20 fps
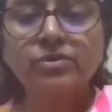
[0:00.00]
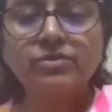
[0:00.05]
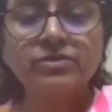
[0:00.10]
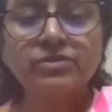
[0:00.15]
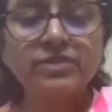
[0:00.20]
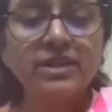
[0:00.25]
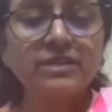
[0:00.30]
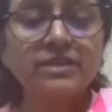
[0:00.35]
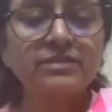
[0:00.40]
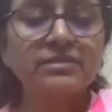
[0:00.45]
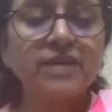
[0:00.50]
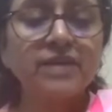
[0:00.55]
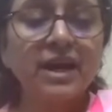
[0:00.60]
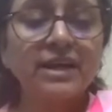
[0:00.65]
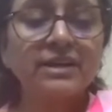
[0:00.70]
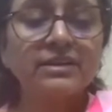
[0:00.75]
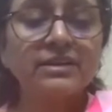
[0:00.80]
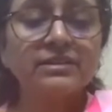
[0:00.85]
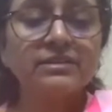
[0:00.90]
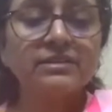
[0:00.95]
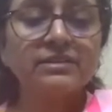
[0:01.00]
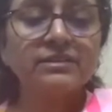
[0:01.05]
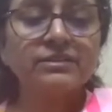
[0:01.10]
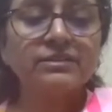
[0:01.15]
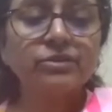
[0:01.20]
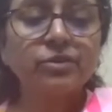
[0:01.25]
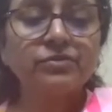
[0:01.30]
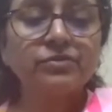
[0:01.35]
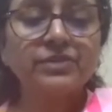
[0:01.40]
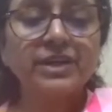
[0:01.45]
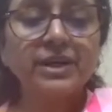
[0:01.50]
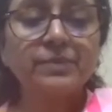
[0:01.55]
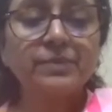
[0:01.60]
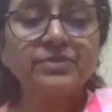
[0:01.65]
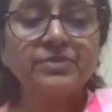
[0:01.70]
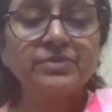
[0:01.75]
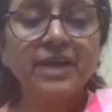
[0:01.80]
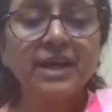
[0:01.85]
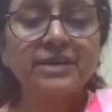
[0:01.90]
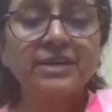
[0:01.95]
6 cycles of
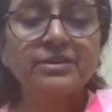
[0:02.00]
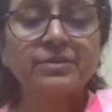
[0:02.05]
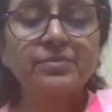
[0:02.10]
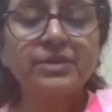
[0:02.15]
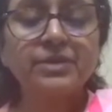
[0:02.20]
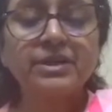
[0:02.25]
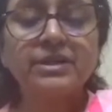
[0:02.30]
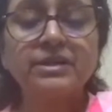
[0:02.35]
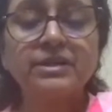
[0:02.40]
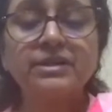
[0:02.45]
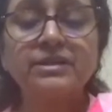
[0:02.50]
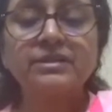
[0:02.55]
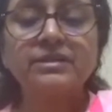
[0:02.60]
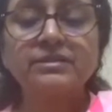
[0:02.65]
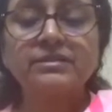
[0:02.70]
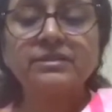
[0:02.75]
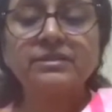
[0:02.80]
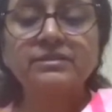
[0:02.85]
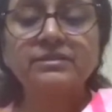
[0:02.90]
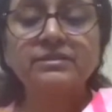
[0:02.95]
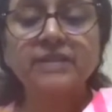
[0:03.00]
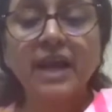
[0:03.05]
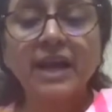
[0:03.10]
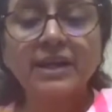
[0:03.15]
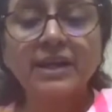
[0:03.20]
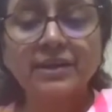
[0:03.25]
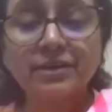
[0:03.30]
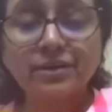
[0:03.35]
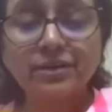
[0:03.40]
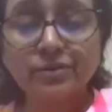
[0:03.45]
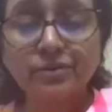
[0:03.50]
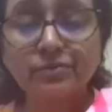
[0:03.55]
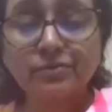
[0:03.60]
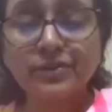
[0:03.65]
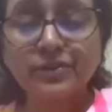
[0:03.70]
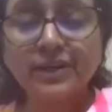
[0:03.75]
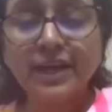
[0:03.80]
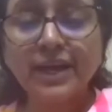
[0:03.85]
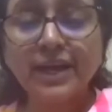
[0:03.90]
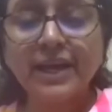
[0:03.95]
capecitabine is the standard
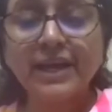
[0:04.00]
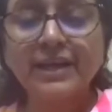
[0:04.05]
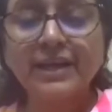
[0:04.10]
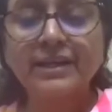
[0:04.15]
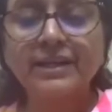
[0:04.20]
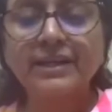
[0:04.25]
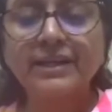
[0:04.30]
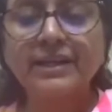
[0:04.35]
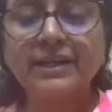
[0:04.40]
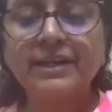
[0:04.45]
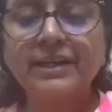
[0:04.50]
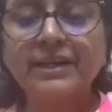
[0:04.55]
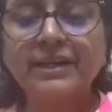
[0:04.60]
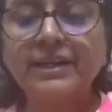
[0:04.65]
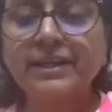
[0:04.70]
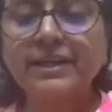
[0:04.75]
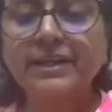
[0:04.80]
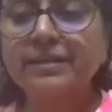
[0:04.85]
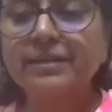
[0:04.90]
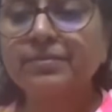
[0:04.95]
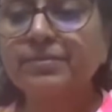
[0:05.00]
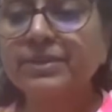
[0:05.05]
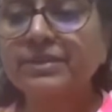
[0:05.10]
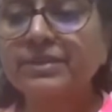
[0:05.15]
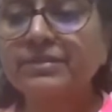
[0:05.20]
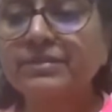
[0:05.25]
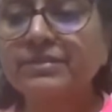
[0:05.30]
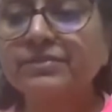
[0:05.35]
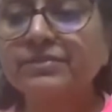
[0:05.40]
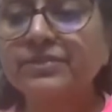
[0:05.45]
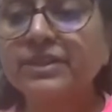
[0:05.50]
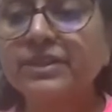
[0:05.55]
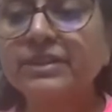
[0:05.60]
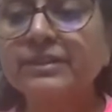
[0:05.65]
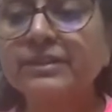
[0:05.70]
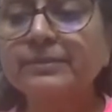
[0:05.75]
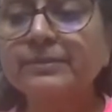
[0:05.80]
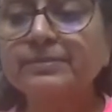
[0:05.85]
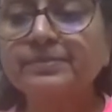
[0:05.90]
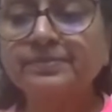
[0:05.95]
of care in TNBC
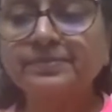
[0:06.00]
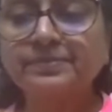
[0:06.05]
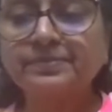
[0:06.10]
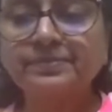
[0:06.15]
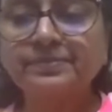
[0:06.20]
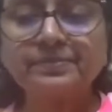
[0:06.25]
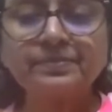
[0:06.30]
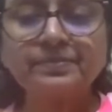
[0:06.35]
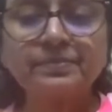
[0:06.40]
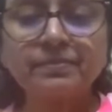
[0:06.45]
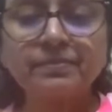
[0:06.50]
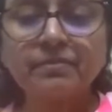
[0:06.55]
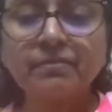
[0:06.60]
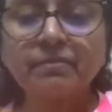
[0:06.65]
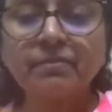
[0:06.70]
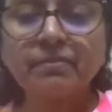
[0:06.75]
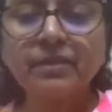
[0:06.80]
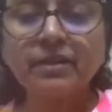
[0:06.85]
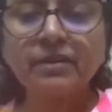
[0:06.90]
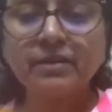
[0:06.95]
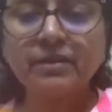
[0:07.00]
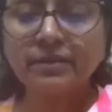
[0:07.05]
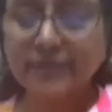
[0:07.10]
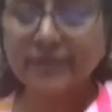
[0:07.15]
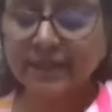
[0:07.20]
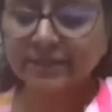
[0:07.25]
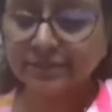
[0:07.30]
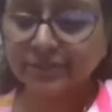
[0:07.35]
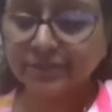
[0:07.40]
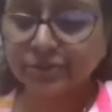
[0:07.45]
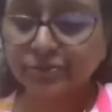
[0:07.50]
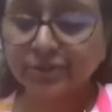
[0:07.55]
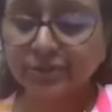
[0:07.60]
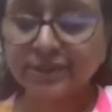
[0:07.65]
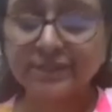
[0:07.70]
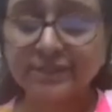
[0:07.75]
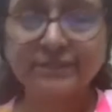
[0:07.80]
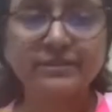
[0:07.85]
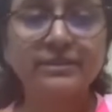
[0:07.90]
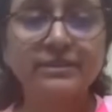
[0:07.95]
with
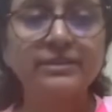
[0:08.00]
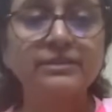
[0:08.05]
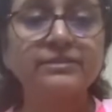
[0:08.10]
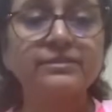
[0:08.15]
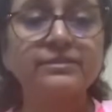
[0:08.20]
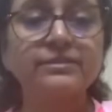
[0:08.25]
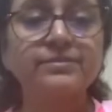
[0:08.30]
residual disease.